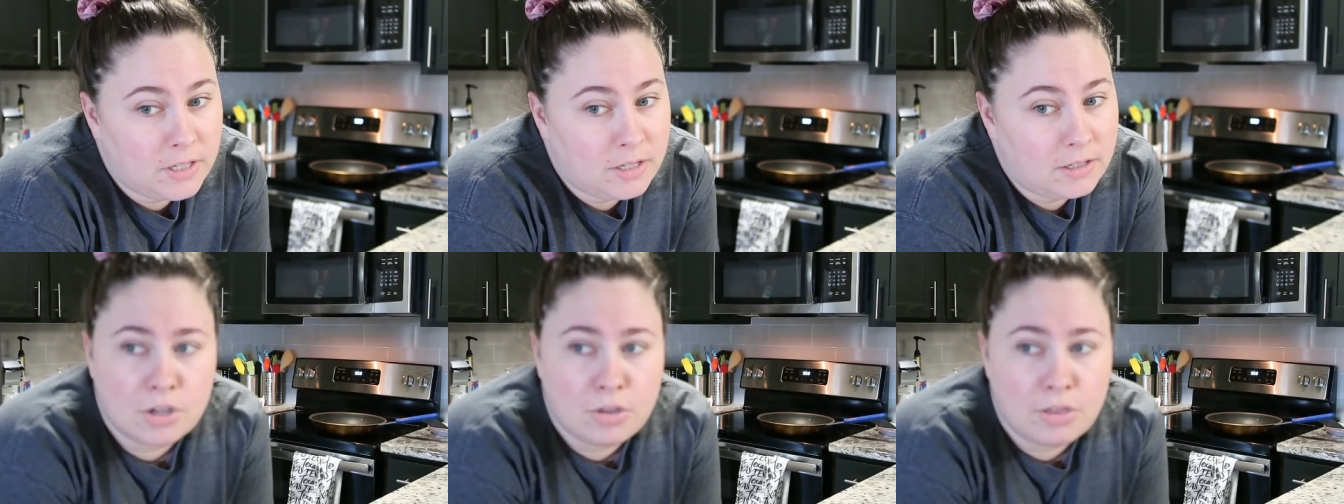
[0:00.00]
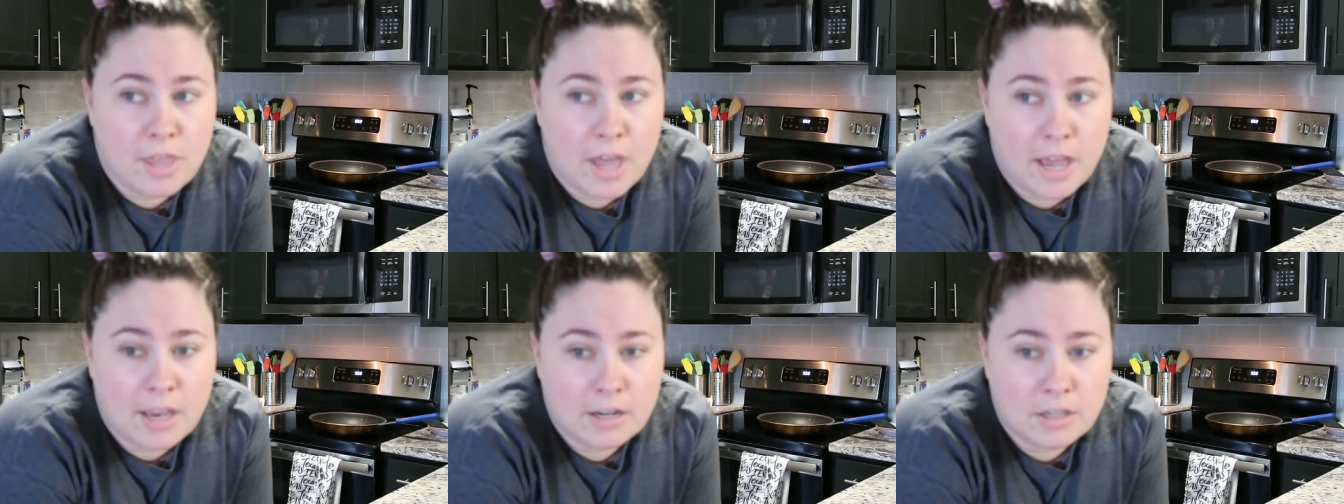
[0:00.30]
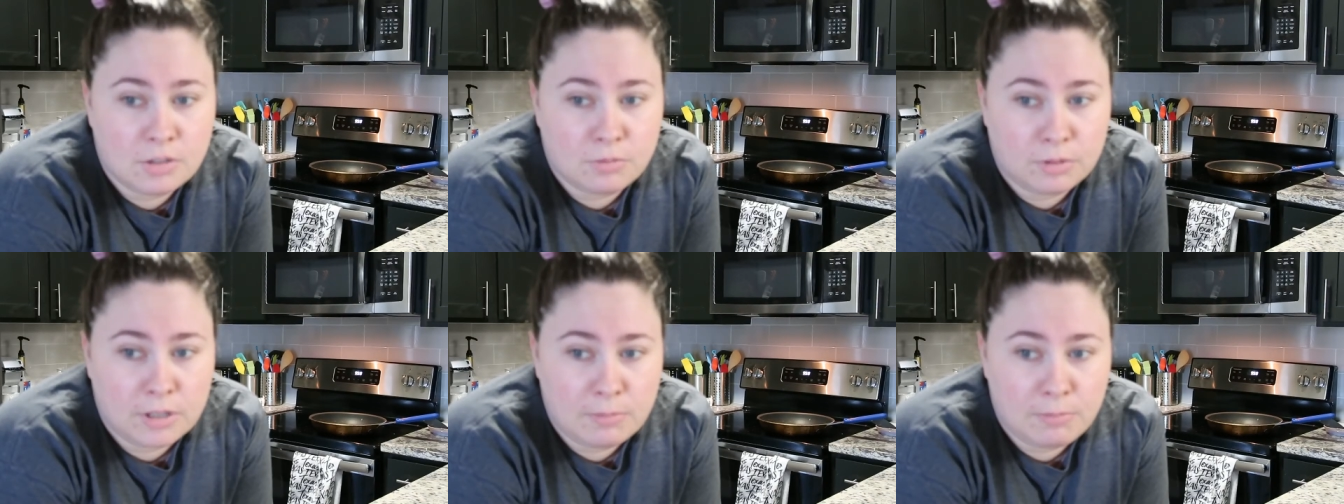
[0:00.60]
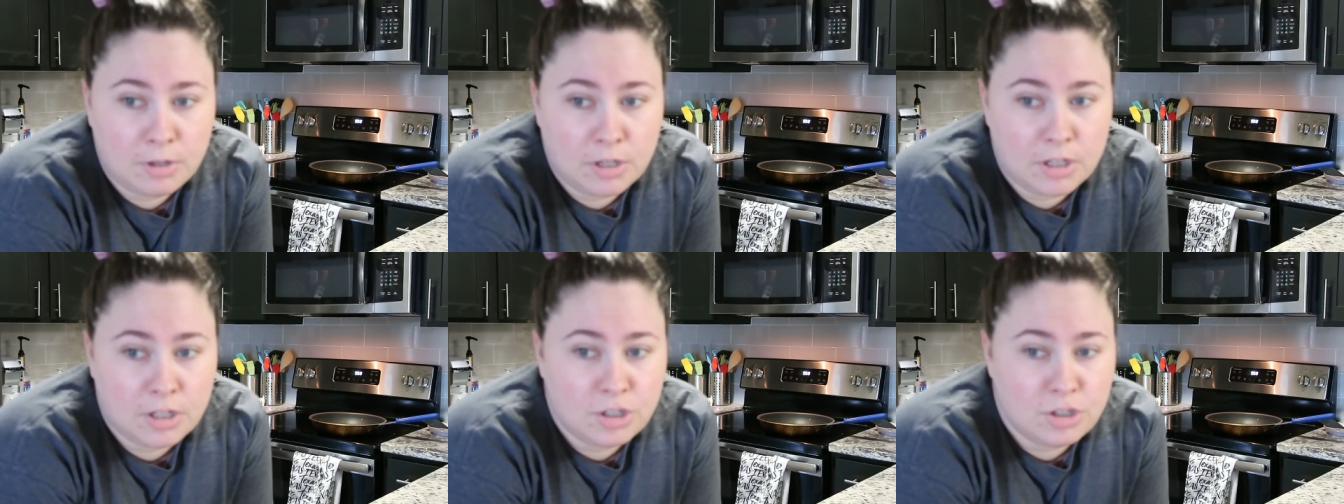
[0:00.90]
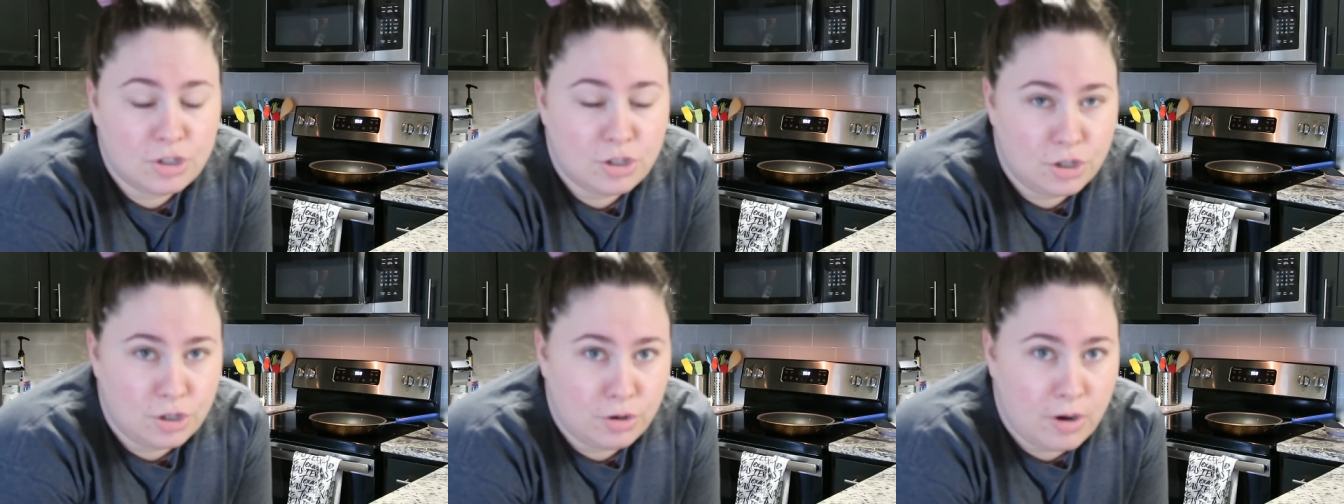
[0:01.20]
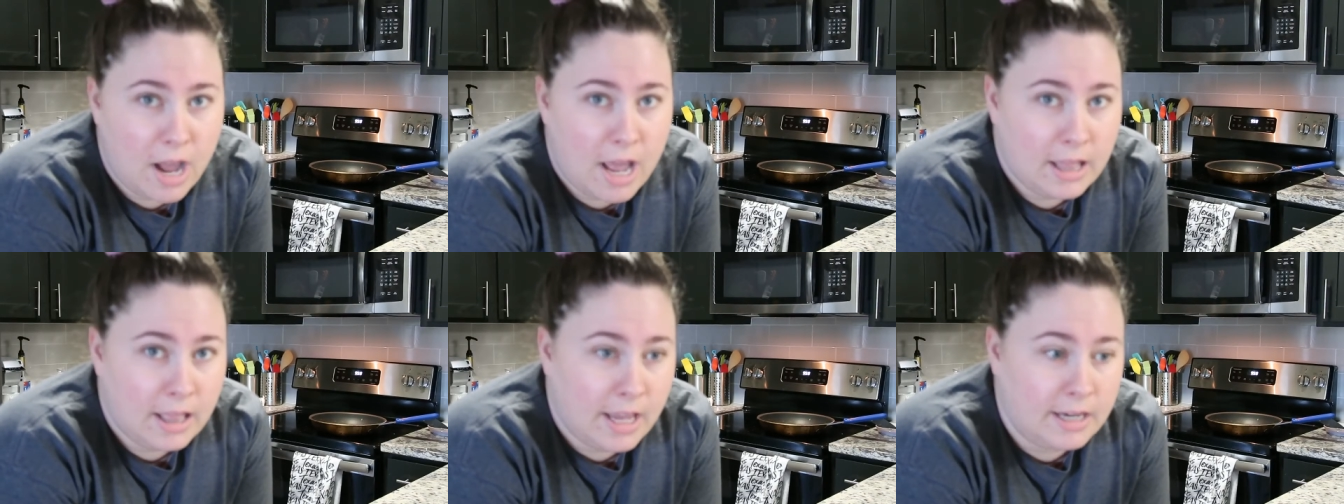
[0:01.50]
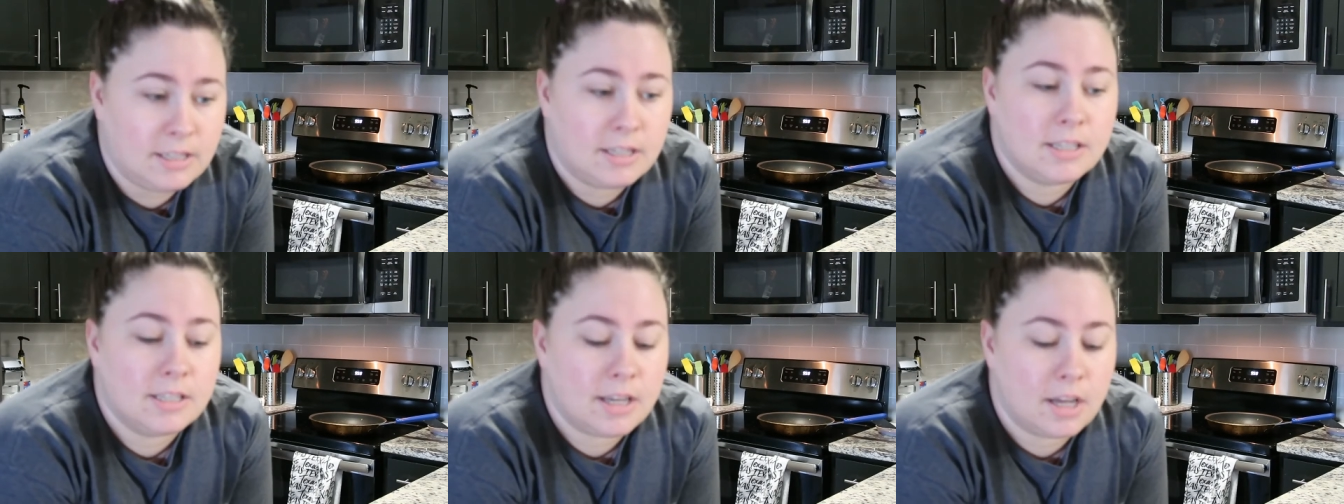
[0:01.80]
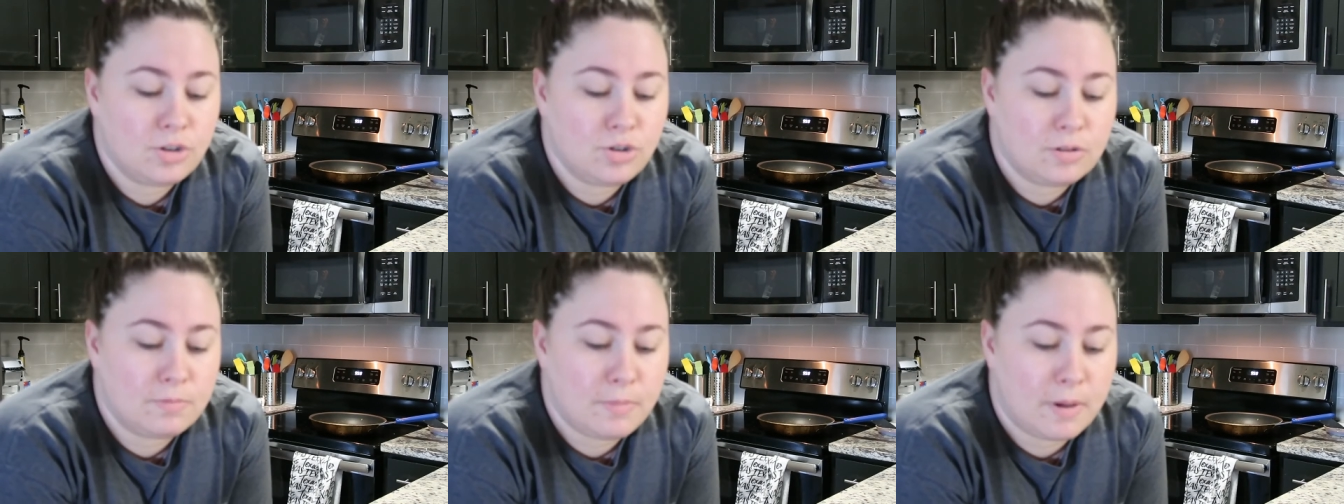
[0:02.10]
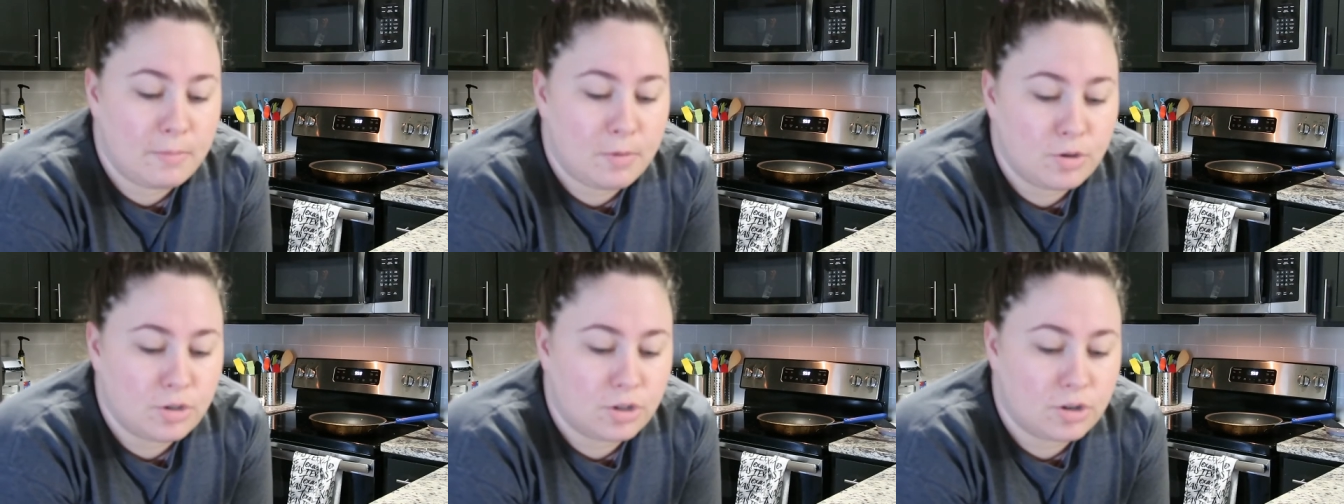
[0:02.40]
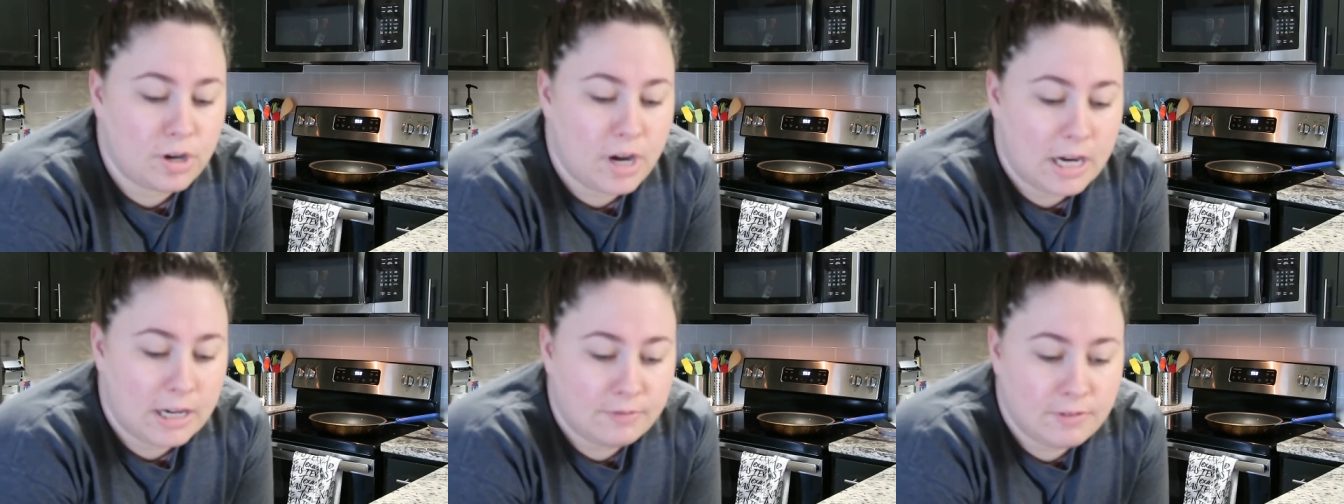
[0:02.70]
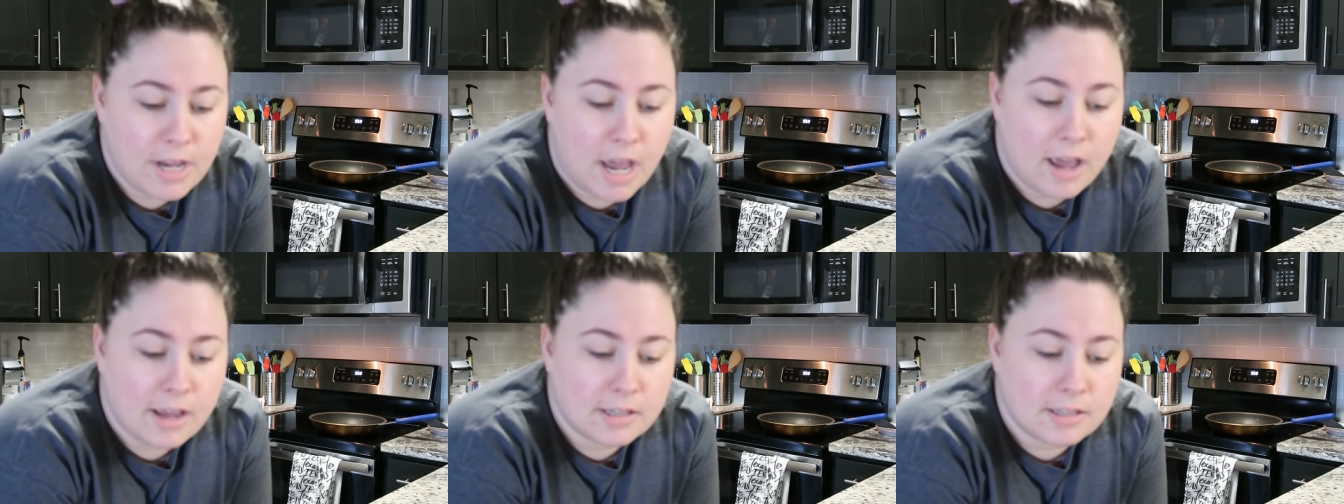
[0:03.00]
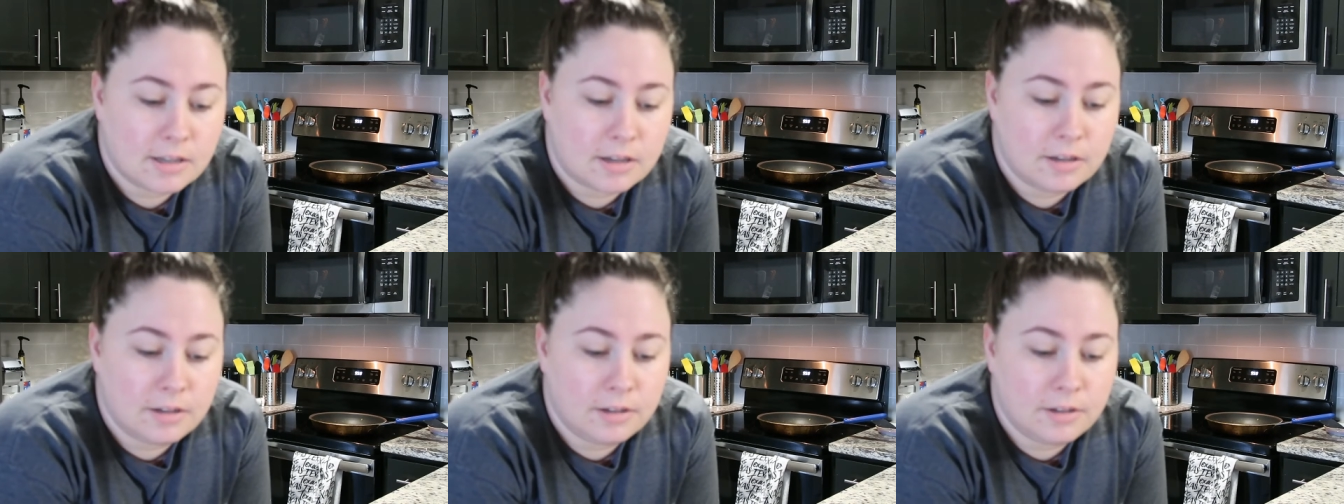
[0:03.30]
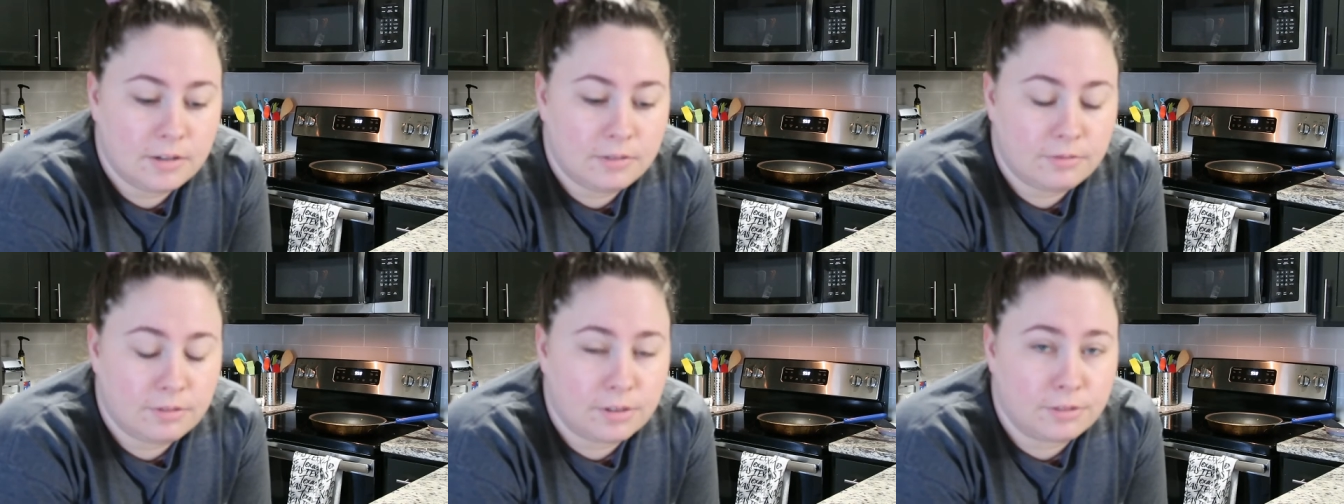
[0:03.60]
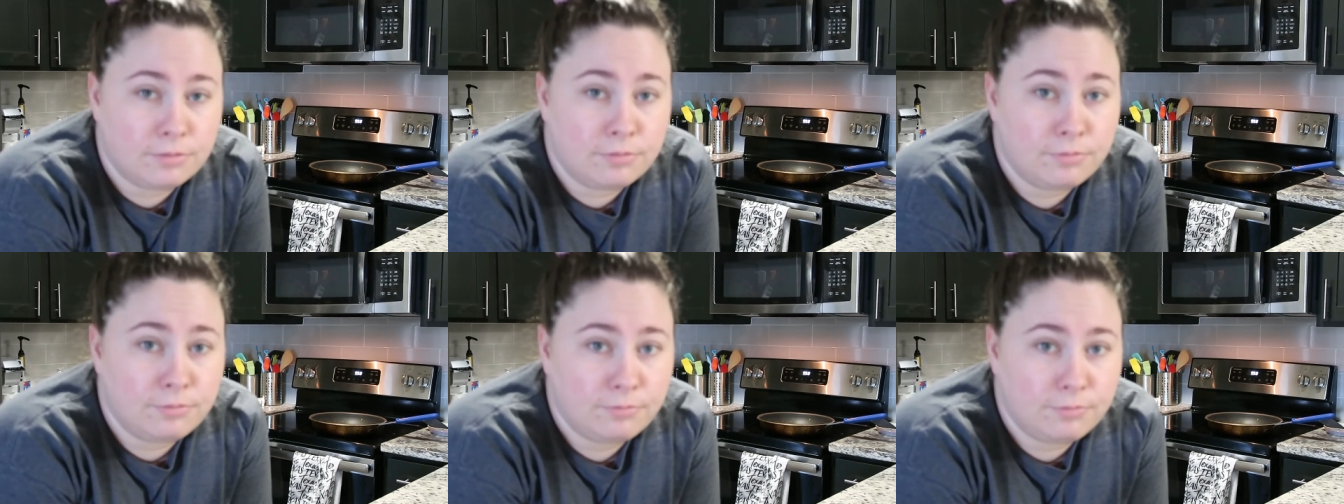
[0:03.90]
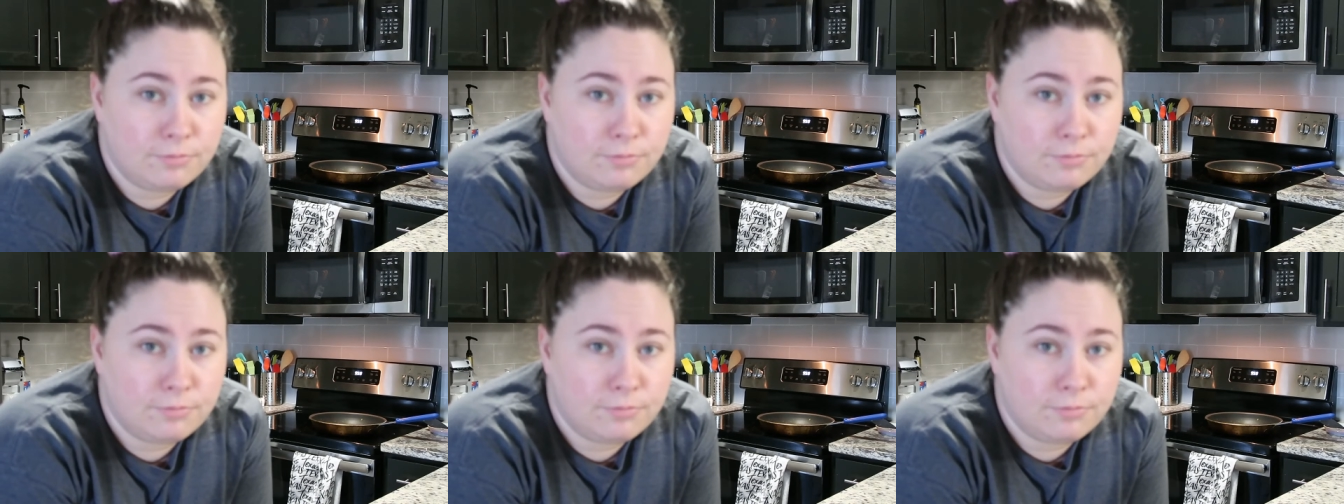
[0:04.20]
So that is what I'm gonna do. I like to schedule my most creative task for